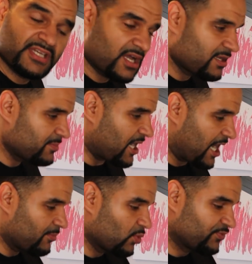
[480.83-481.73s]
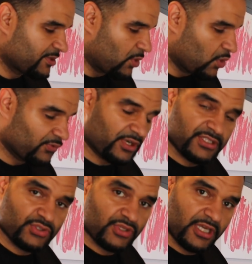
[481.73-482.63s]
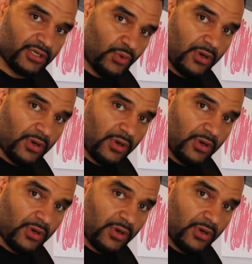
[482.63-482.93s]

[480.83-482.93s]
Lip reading: time. I moved them over into their